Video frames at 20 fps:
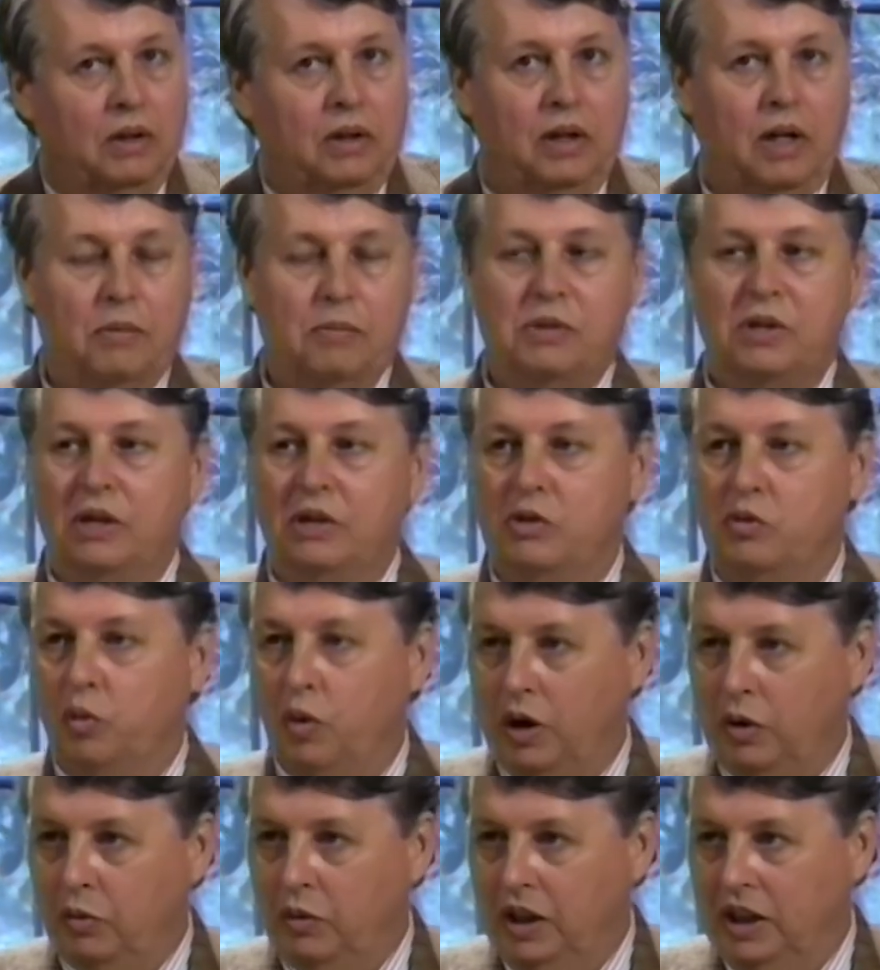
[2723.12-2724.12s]
Ibsen's
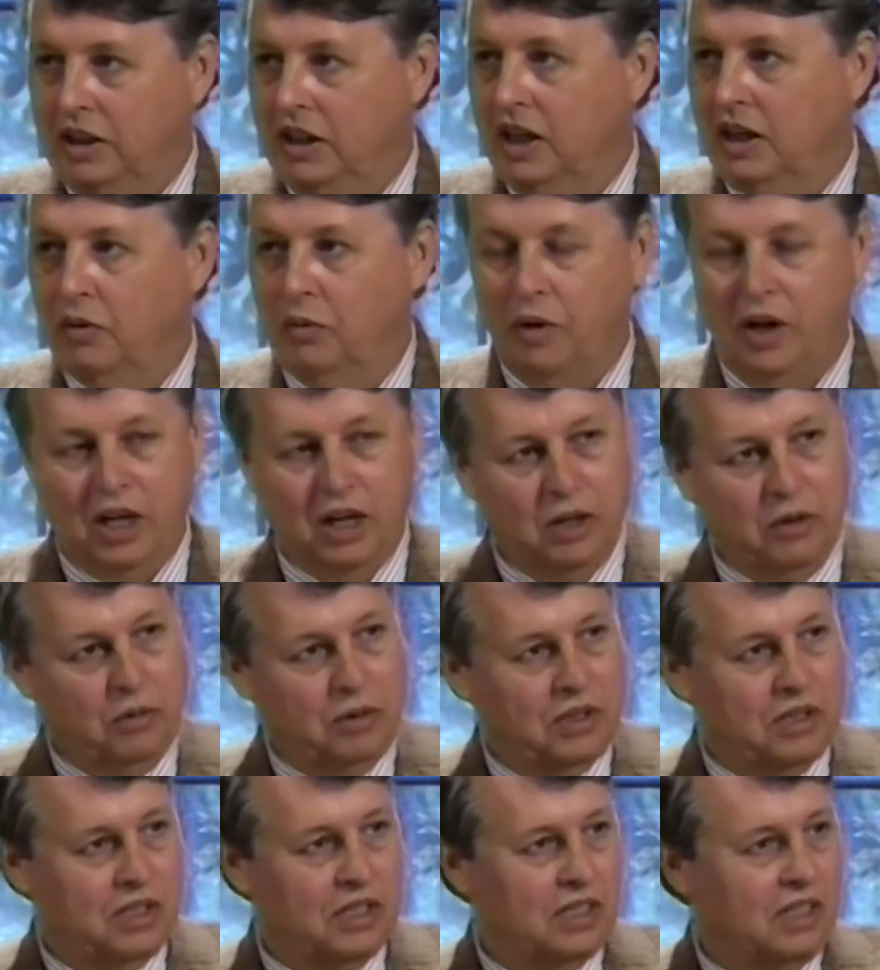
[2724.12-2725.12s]
When We Dead Awaken
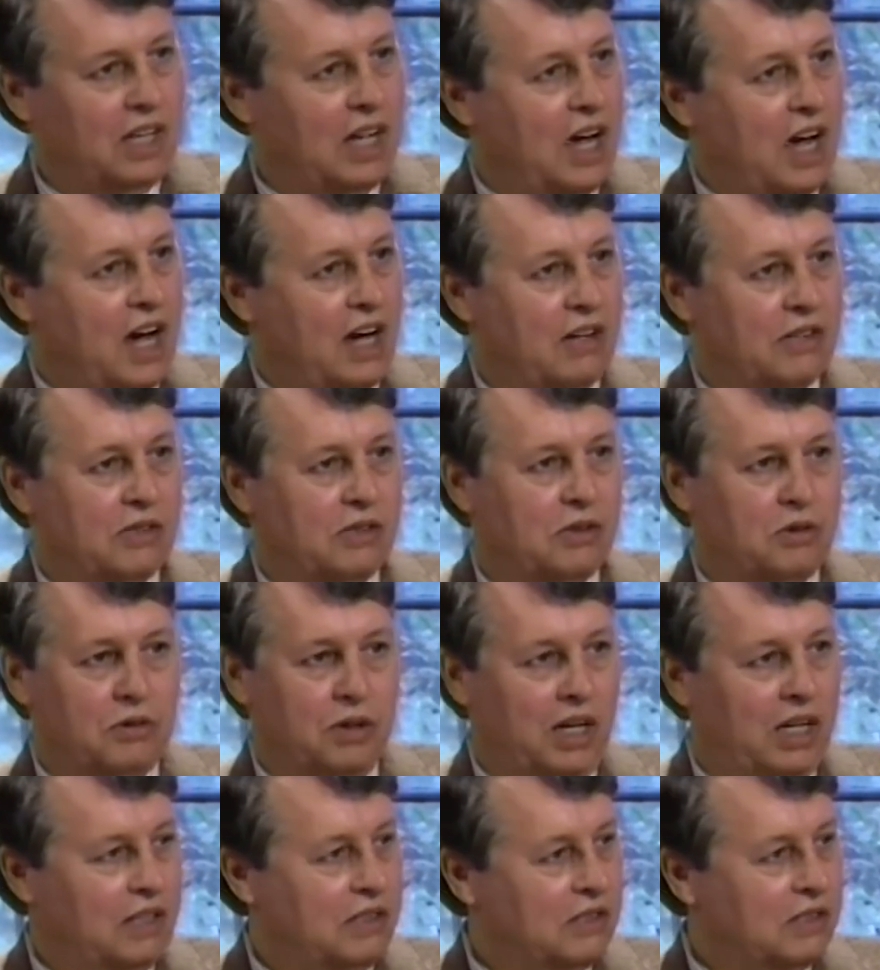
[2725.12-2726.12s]
was his last
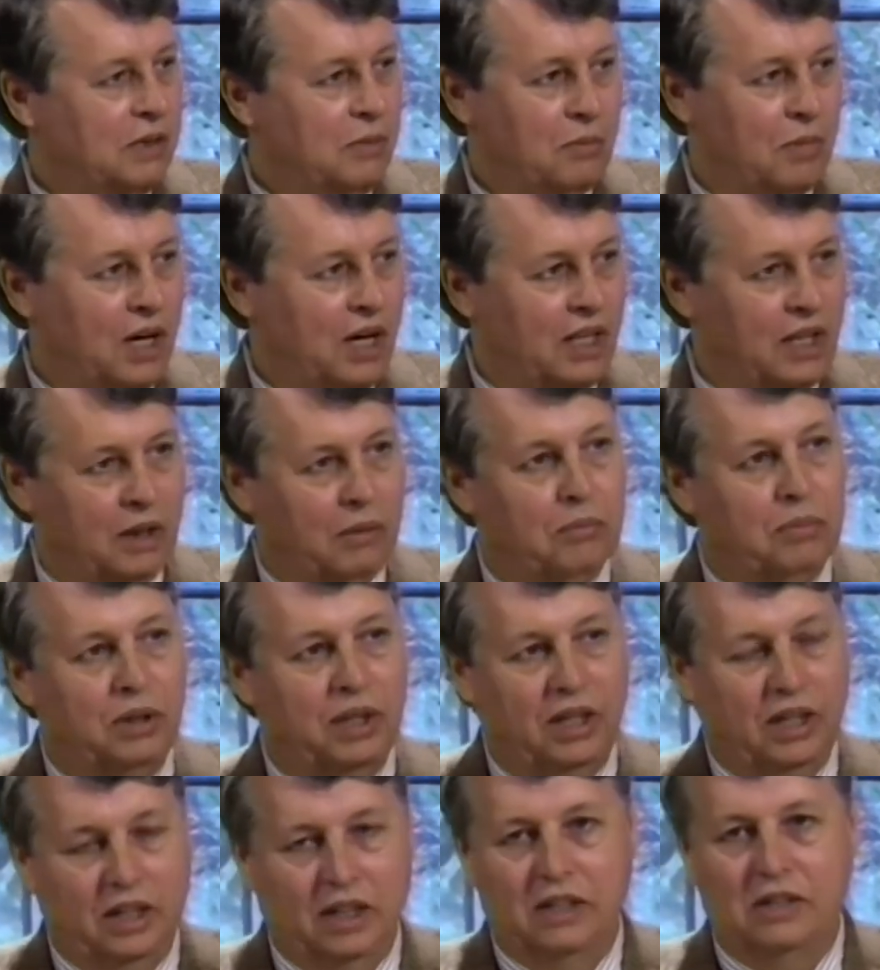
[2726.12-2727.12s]
great symbolic
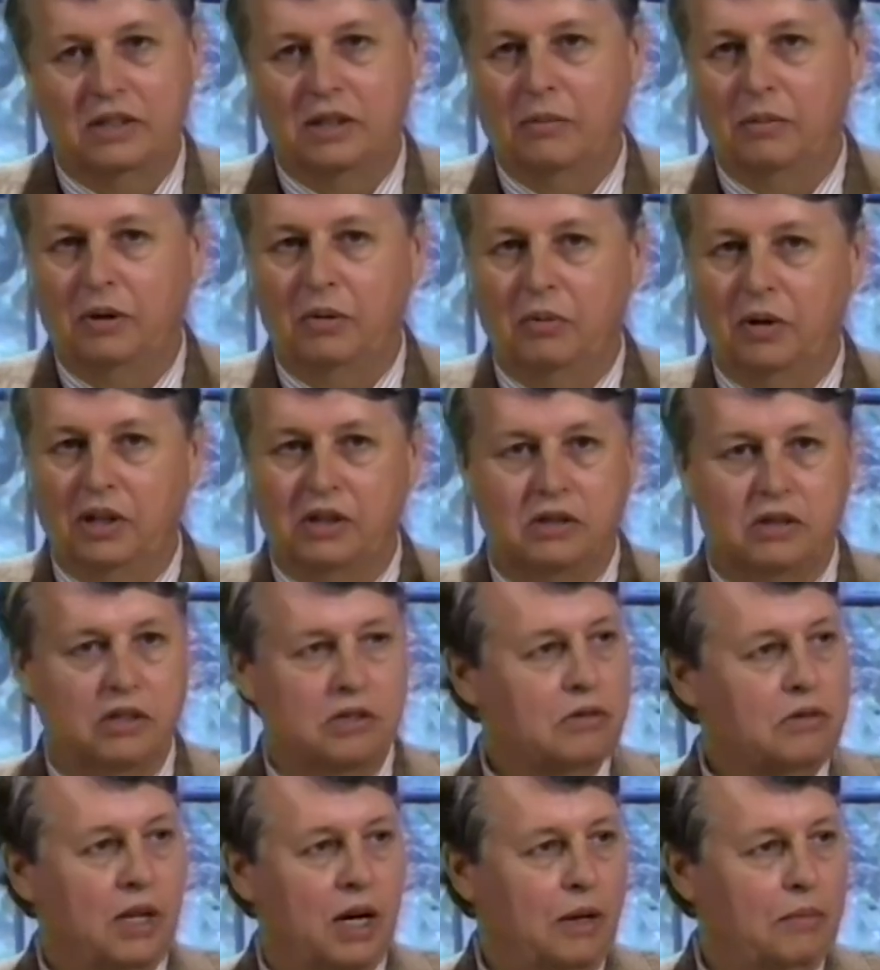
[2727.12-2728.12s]
play, and someone once
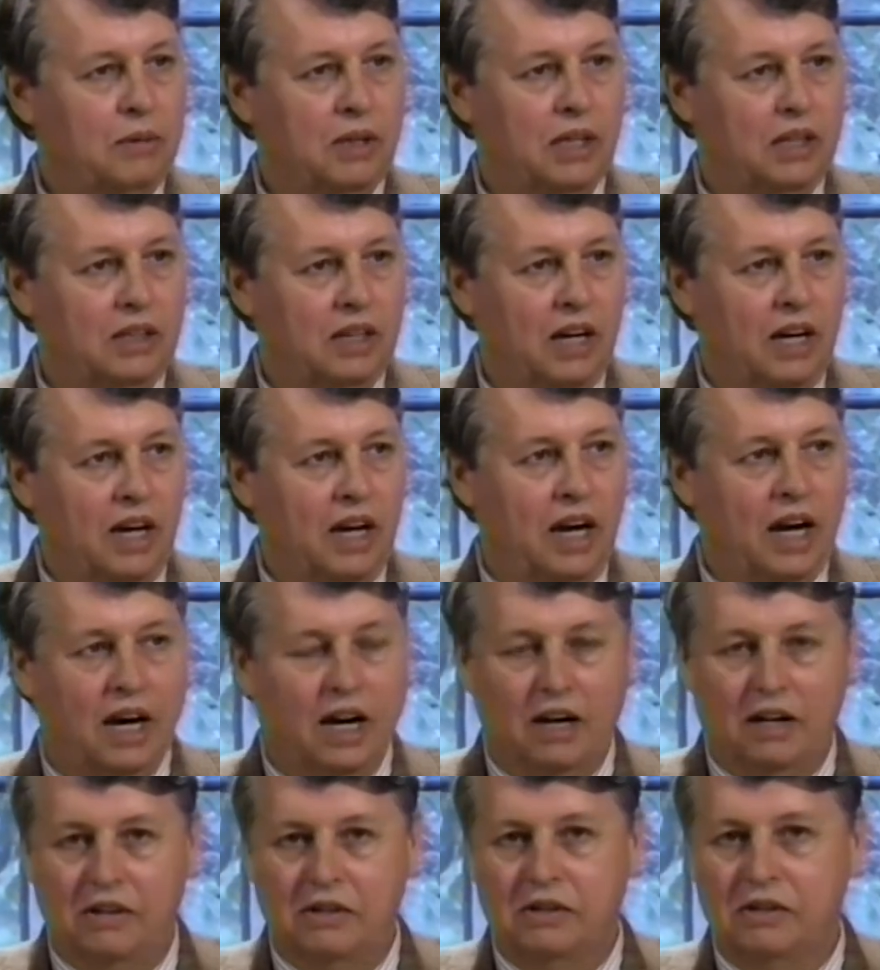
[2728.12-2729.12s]
described it
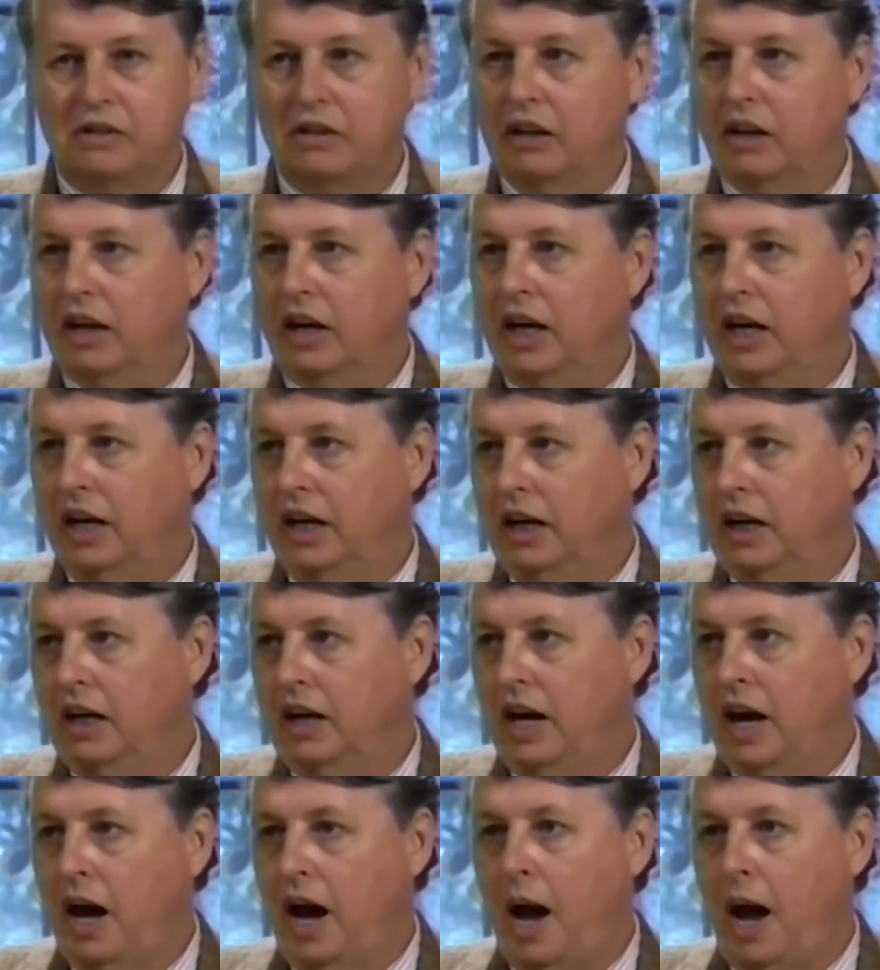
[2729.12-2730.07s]
as a